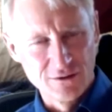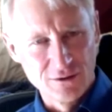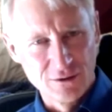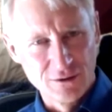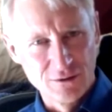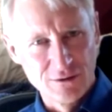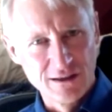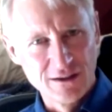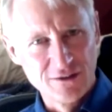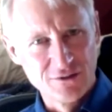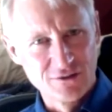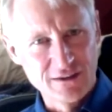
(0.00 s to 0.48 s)
do
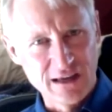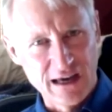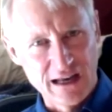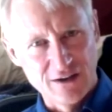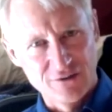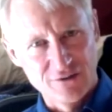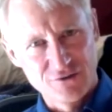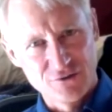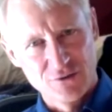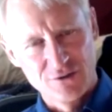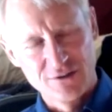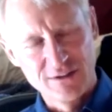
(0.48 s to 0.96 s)
these kind of
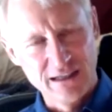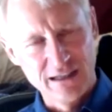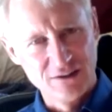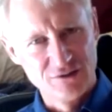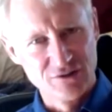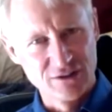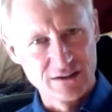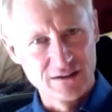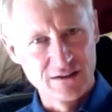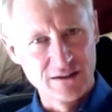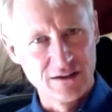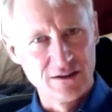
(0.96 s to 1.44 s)

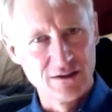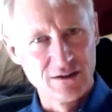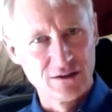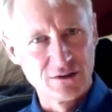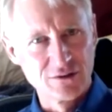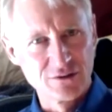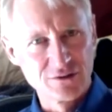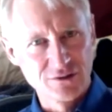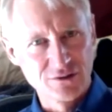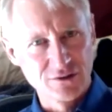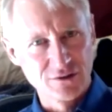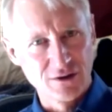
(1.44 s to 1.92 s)
strategic
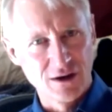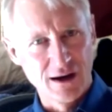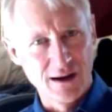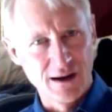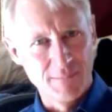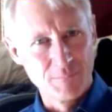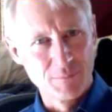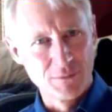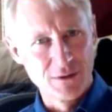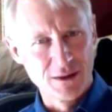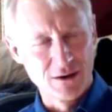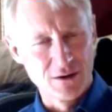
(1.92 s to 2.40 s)
deals
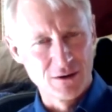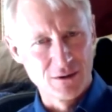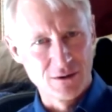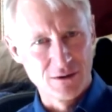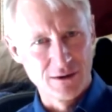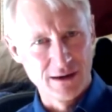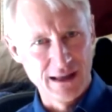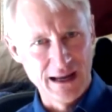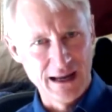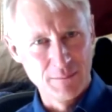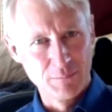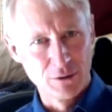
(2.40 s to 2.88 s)
um, that
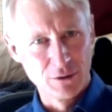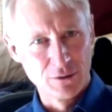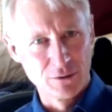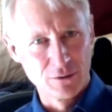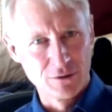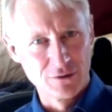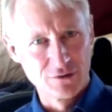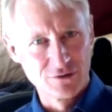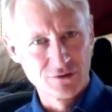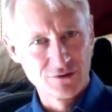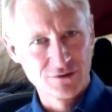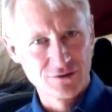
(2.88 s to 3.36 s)
are
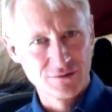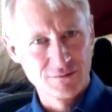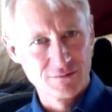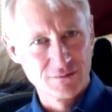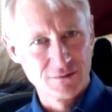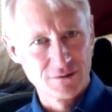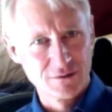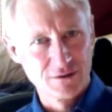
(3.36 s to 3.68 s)
enablers